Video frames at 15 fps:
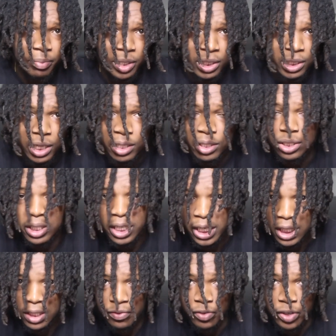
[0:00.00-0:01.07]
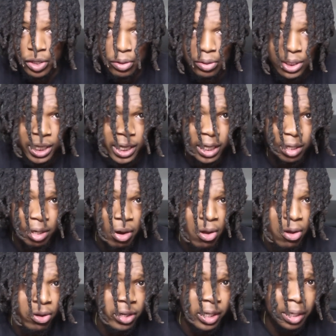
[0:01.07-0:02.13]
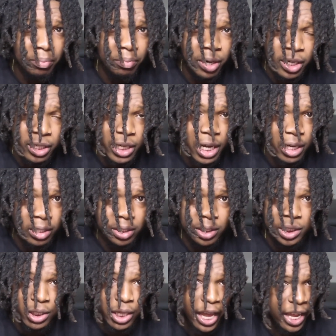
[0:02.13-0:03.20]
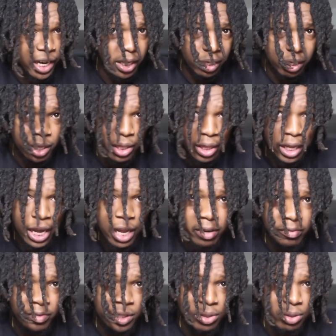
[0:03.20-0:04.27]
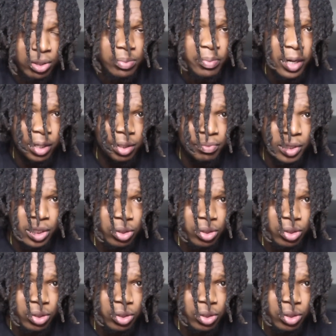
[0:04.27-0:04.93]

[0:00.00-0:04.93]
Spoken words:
because I understand this video is getting long and I'm probably not gonna edit nothing out of this, so it's probably gonna be a